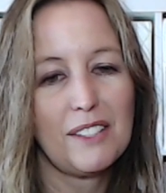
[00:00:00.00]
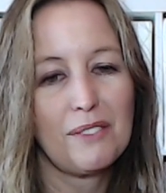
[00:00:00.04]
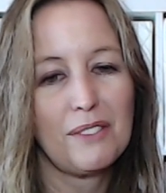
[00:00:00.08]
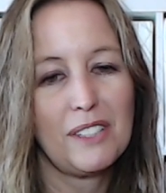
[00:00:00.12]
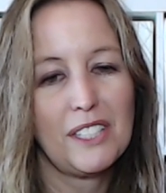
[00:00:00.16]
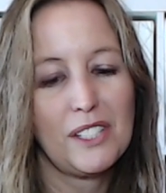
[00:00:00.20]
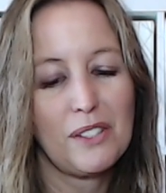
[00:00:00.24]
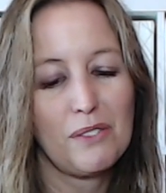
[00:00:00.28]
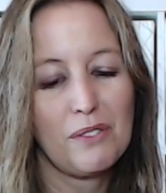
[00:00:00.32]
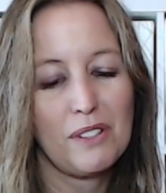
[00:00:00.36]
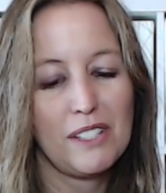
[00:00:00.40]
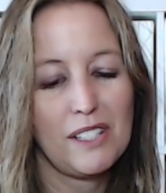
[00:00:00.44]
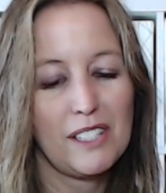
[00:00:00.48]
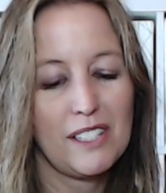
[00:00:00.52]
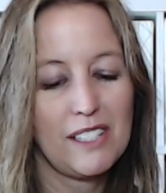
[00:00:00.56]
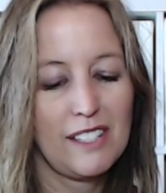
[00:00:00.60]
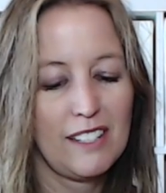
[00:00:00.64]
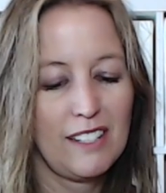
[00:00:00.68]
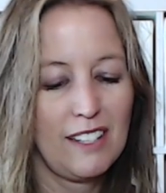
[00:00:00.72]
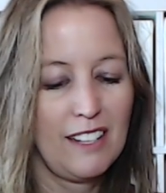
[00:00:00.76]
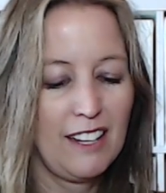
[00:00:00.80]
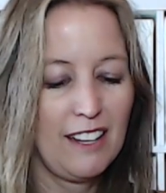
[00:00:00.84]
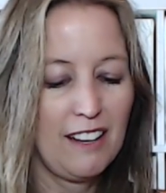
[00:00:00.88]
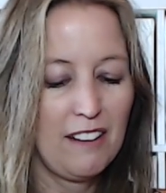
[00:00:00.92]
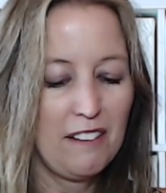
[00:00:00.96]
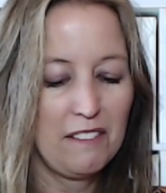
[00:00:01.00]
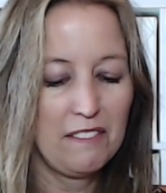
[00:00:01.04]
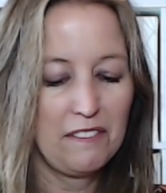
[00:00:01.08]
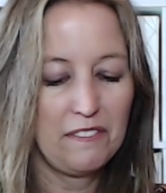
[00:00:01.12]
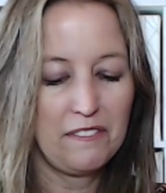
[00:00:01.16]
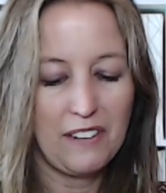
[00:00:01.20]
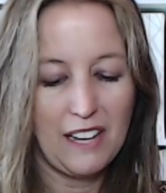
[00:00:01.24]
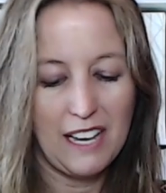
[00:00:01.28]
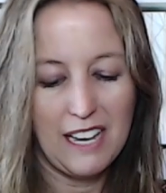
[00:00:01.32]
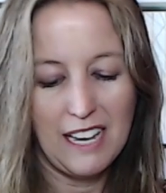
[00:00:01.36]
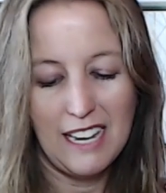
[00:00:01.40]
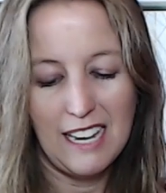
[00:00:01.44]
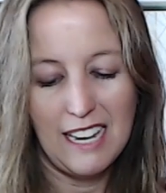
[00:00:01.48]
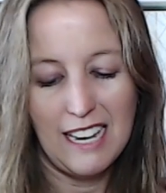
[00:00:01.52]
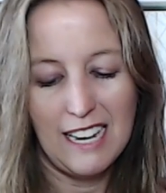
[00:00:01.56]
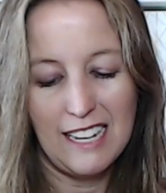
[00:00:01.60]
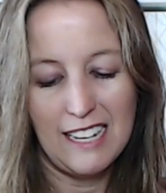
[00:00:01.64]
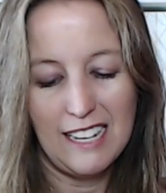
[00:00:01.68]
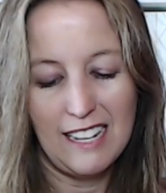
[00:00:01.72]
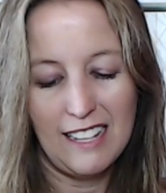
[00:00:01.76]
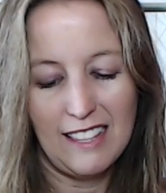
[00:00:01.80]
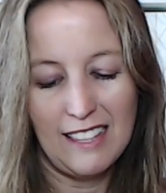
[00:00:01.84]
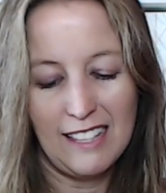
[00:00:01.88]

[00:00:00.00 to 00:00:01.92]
which was fun.